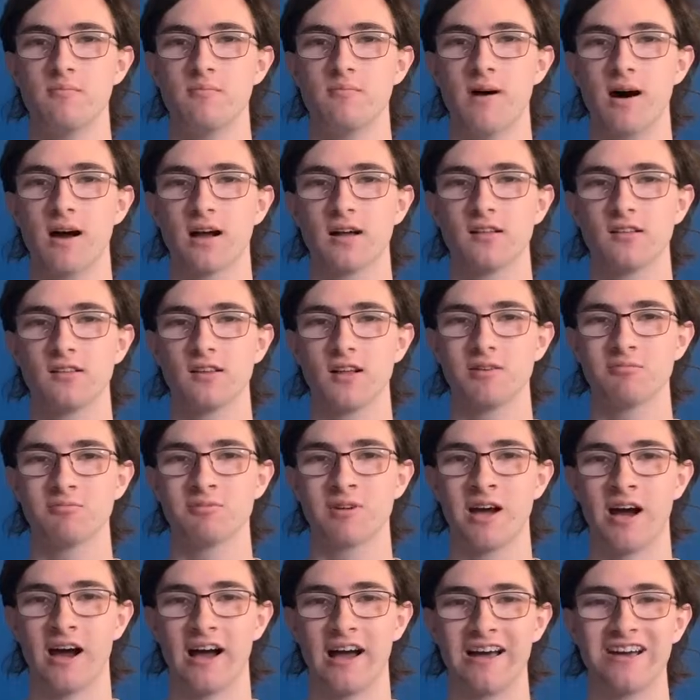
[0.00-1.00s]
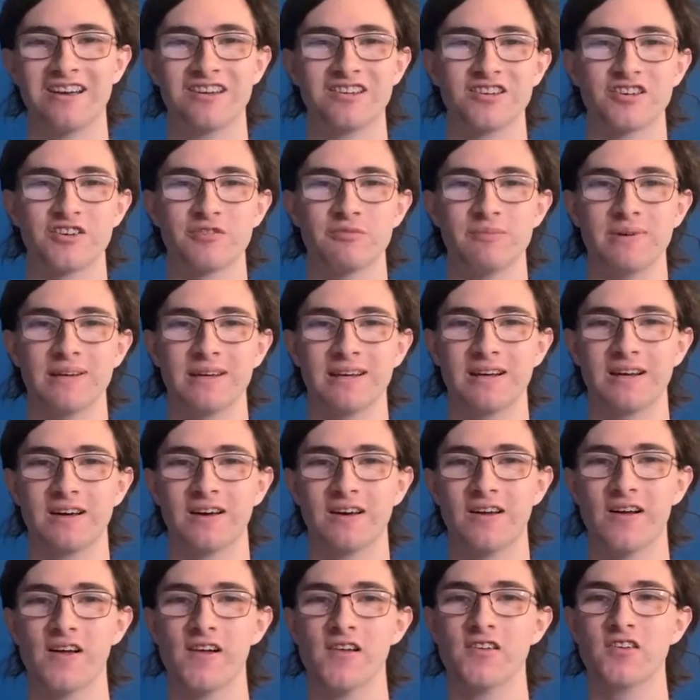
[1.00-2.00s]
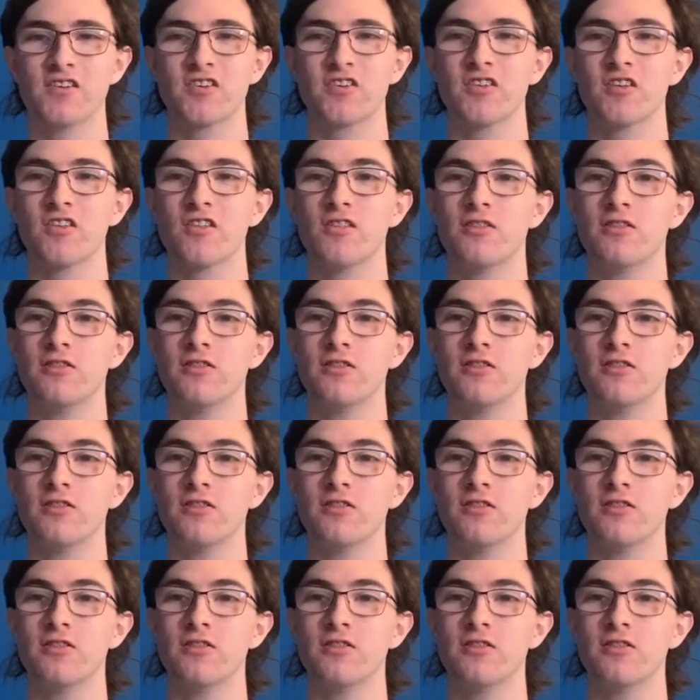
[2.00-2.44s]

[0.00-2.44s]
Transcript: Buckle up, guys, because